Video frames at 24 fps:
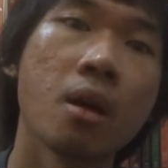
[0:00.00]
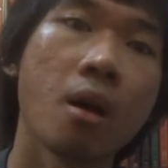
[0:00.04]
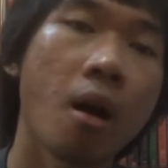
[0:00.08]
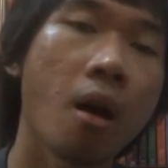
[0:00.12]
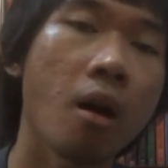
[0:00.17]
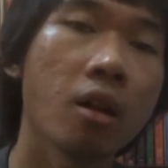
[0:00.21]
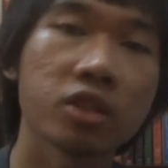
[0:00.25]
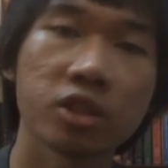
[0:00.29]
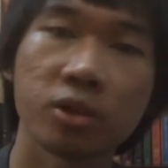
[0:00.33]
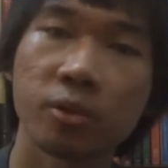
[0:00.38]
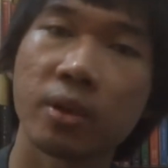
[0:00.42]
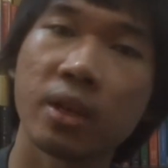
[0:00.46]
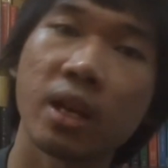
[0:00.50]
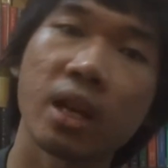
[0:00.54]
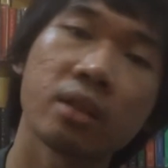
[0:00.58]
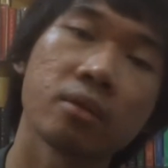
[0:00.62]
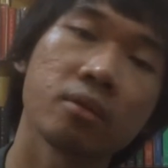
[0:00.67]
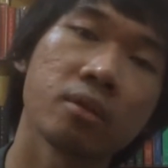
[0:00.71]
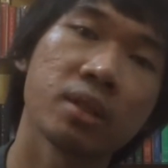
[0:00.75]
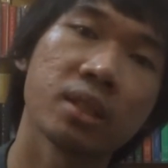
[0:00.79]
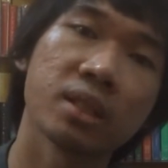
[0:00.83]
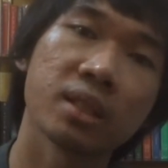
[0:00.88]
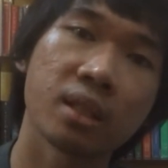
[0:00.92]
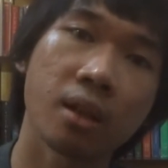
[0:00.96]
Also, you get
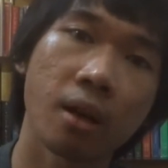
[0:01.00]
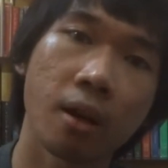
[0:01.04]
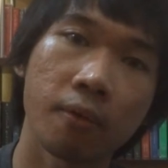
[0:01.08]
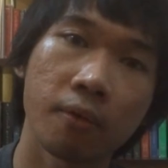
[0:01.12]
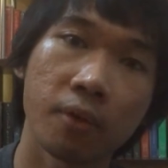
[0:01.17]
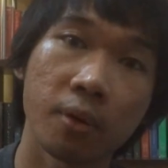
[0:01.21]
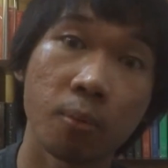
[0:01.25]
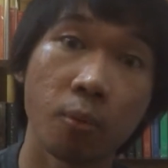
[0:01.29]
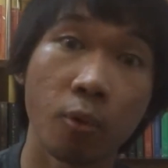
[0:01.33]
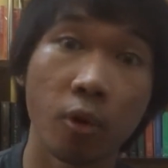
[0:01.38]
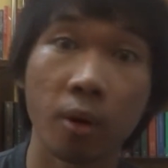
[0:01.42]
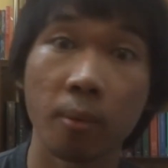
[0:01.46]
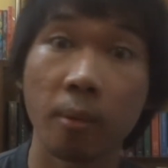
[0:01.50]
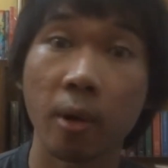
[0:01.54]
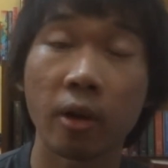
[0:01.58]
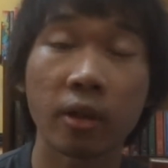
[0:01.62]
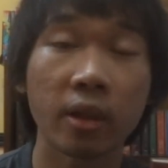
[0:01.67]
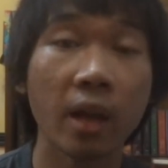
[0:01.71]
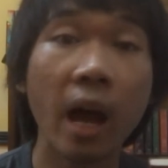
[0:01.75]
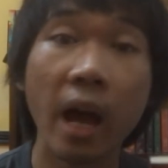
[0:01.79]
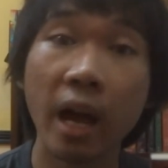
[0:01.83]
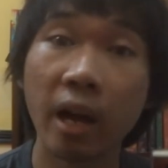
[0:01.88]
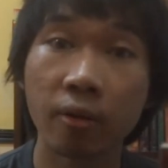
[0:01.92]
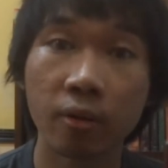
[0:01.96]
to discover more
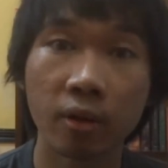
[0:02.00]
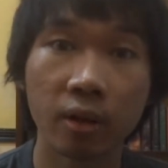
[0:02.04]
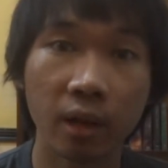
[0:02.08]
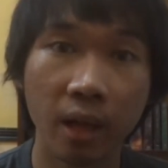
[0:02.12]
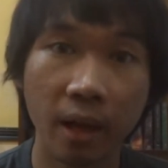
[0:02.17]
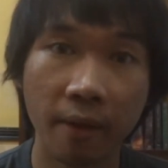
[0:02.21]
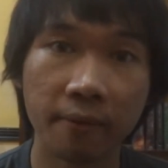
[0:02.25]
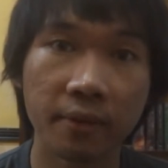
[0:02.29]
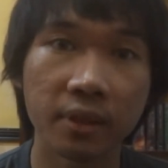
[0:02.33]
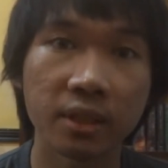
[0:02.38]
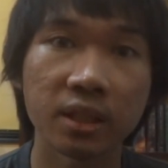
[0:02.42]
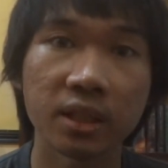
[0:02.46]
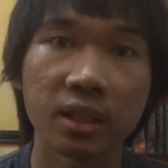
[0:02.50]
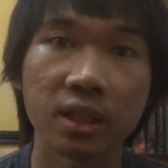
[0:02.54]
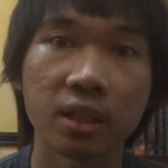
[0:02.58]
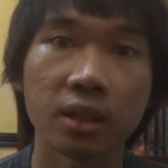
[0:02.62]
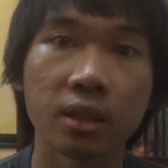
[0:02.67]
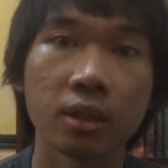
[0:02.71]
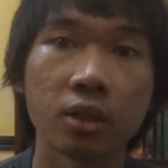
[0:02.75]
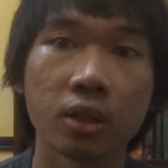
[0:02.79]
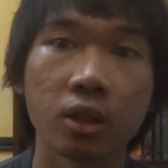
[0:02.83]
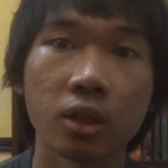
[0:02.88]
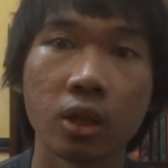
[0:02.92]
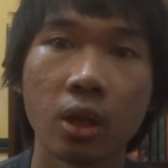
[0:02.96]
about Ira
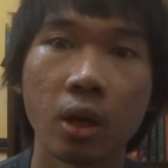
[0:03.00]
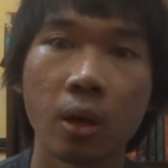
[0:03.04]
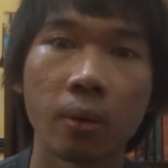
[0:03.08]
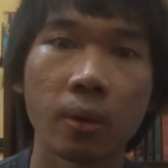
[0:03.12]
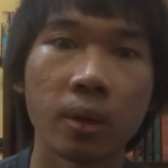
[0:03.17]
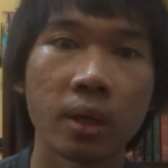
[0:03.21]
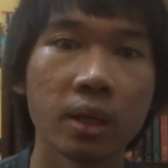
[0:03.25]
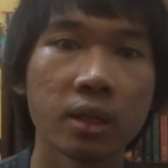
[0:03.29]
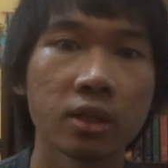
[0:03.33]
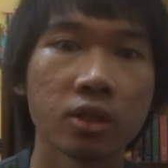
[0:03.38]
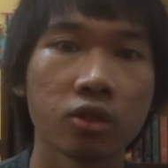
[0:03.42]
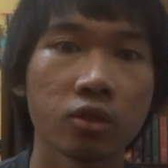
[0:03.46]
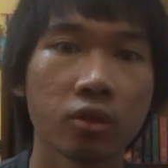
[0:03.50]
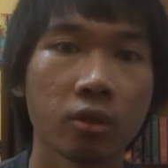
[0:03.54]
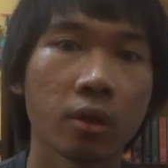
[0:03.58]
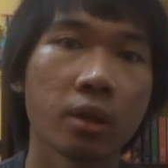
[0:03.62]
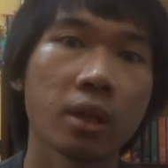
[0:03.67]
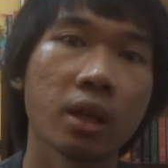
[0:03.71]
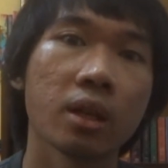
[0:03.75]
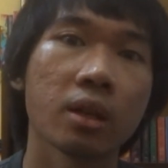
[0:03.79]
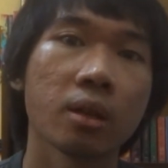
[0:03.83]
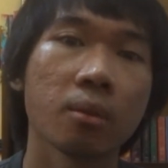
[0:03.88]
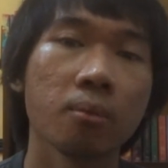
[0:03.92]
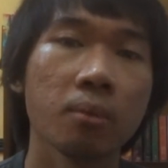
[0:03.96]
Levinson, you know, his
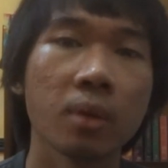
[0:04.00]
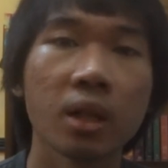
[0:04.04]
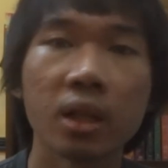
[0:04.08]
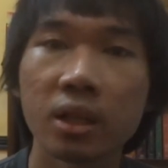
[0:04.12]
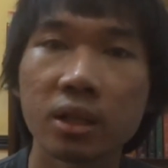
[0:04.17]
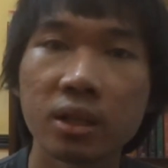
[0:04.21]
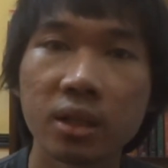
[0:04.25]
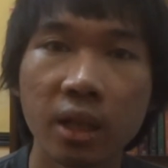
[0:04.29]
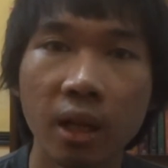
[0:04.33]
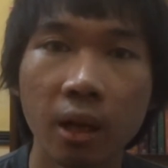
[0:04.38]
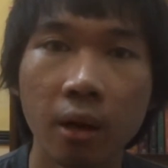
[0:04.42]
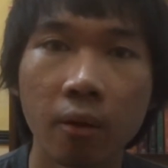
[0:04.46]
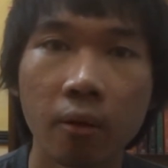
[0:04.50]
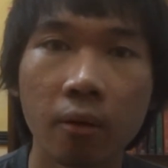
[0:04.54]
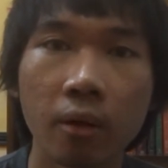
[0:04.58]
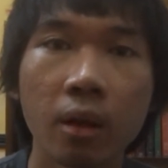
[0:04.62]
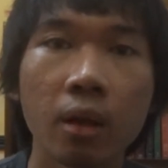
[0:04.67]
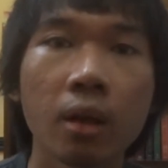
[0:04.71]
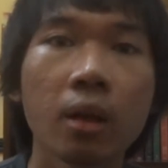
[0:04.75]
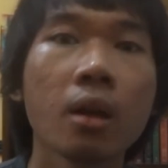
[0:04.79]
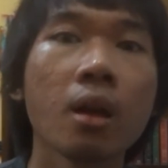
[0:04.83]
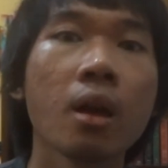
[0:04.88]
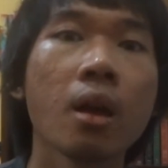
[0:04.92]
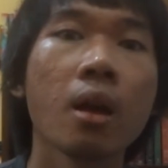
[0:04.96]
journey in the
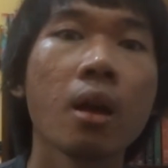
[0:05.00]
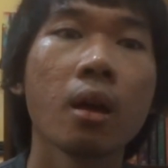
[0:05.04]
military,